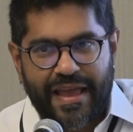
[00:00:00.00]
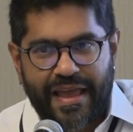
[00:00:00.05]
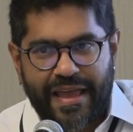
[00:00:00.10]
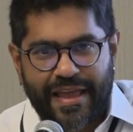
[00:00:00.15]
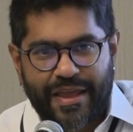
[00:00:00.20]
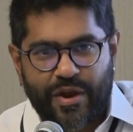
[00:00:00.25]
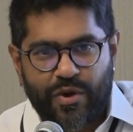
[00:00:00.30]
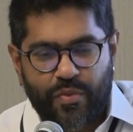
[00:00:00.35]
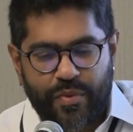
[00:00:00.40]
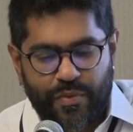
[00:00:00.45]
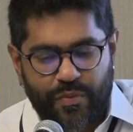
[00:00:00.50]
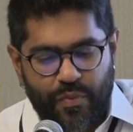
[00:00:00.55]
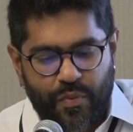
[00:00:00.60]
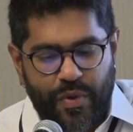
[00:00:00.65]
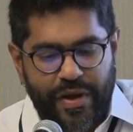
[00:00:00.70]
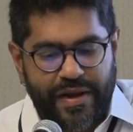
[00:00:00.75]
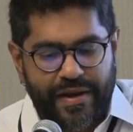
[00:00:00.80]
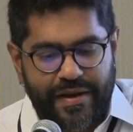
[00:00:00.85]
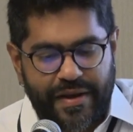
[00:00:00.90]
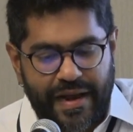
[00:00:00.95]

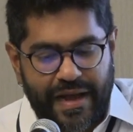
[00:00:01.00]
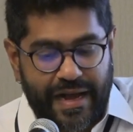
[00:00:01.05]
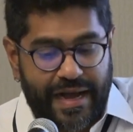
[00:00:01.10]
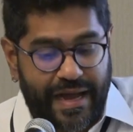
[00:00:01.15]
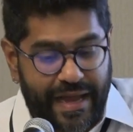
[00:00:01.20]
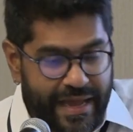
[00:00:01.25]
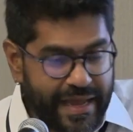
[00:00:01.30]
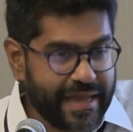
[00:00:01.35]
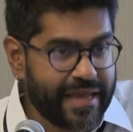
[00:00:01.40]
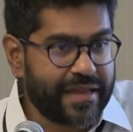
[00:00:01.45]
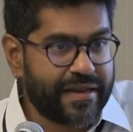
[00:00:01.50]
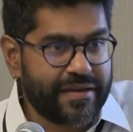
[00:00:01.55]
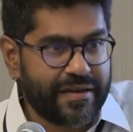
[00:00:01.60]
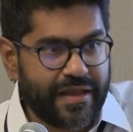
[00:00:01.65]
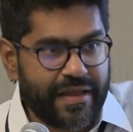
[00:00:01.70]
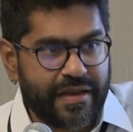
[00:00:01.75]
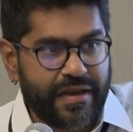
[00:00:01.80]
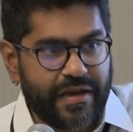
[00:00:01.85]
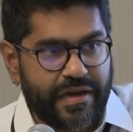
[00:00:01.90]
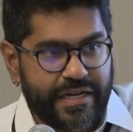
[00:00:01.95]
when I
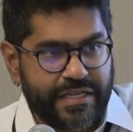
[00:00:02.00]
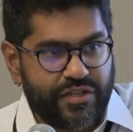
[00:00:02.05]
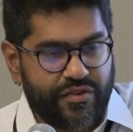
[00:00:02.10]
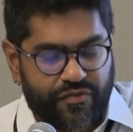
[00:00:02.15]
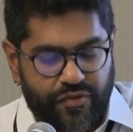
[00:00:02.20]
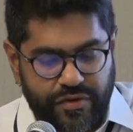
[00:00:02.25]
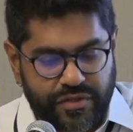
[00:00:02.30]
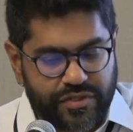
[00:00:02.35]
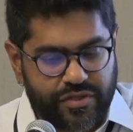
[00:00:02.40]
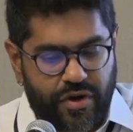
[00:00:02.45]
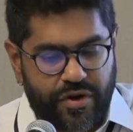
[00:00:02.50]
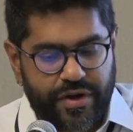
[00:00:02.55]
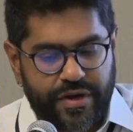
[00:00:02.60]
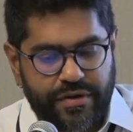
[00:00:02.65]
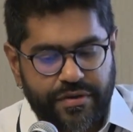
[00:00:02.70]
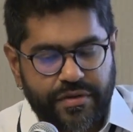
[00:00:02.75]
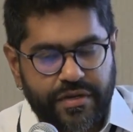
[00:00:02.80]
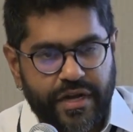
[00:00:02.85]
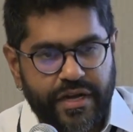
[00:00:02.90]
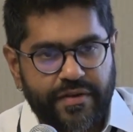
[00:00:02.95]
and Utch first
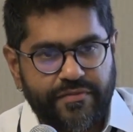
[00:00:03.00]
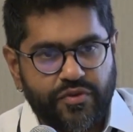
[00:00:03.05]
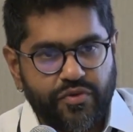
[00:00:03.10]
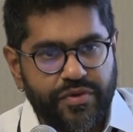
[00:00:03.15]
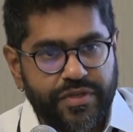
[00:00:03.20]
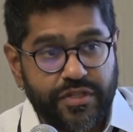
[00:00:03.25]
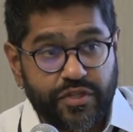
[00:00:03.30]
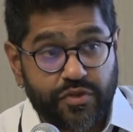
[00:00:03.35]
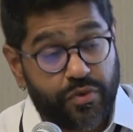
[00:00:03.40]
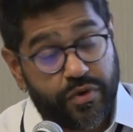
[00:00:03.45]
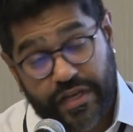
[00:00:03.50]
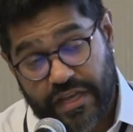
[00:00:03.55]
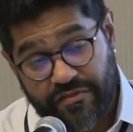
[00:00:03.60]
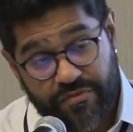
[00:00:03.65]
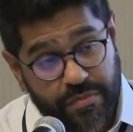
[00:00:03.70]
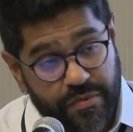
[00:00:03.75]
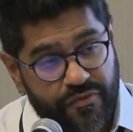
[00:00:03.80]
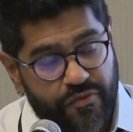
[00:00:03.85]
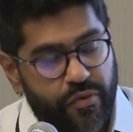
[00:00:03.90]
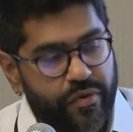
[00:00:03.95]
started kind of doing this work, even
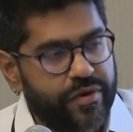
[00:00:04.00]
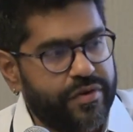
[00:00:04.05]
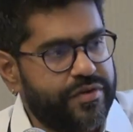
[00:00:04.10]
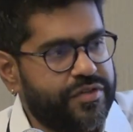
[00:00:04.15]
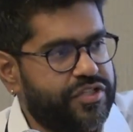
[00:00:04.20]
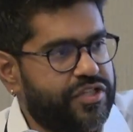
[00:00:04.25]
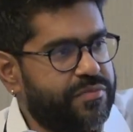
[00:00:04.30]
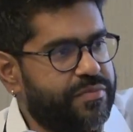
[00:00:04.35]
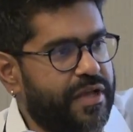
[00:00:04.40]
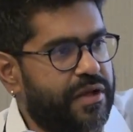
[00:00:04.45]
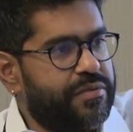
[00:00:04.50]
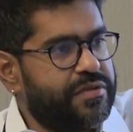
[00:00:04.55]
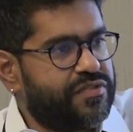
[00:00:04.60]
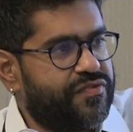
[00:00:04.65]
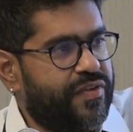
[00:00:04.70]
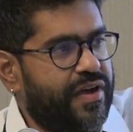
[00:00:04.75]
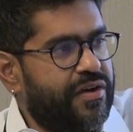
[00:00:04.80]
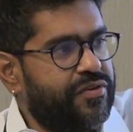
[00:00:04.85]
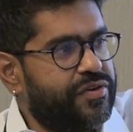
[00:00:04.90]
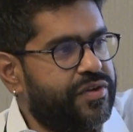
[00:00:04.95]
before GBL was
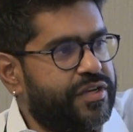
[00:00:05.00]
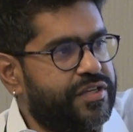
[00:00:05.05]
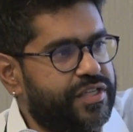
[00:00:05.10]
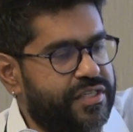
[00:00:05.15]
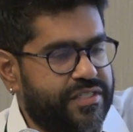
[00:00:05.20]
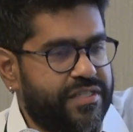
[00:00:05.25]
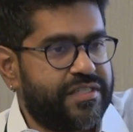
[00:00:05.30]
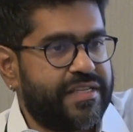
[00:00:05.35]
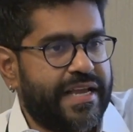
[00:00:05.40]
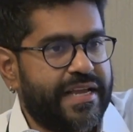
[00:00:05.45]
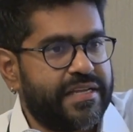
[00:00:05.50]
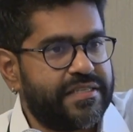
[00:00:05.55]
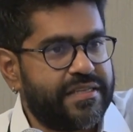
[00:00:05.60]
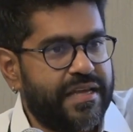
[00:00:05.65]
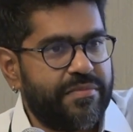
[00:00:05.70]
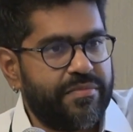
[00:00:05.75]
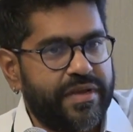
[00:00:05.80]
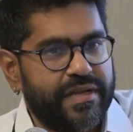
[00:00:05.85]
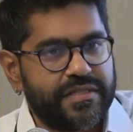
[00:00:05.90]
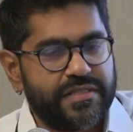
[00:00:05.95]
founded, just as
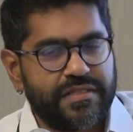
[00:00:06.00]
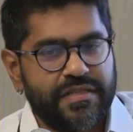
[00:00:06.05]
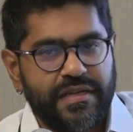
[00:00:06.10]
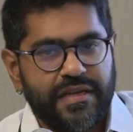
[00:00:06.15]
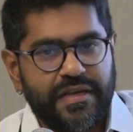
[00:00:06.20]
academics,